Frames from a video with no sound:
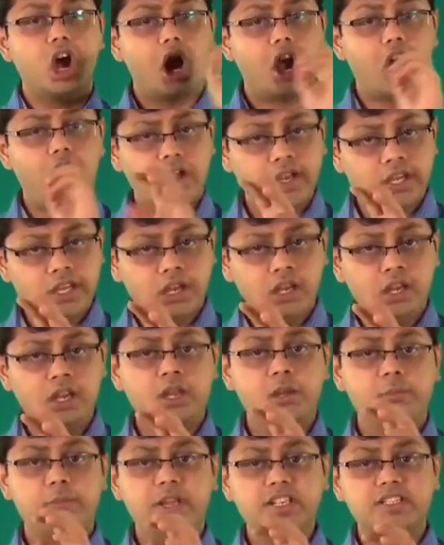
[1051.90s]
Oil
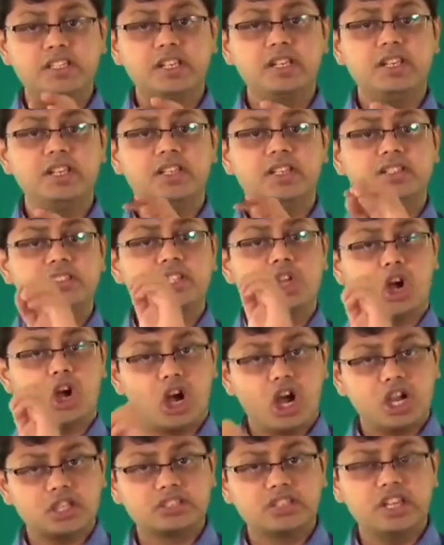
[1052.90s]
basically is
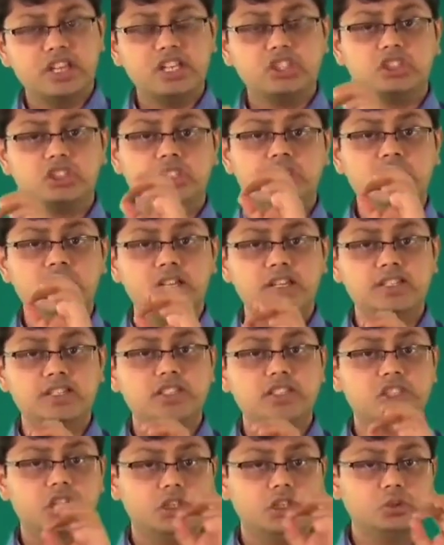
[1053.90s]
oxidation
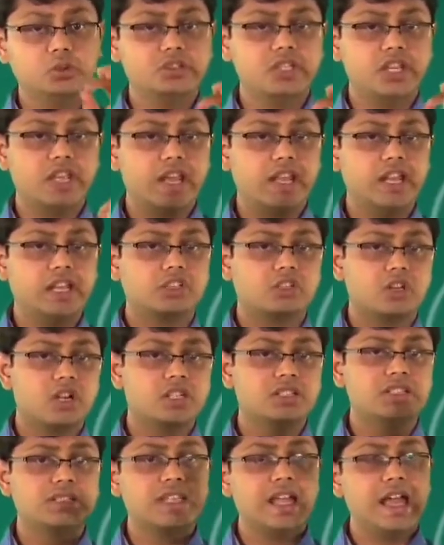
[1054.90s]
is losing
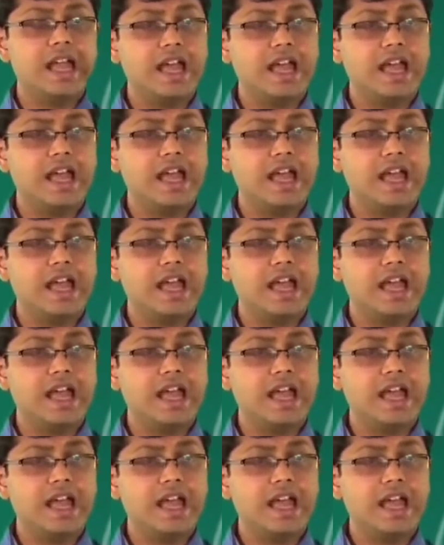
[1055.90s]
electrons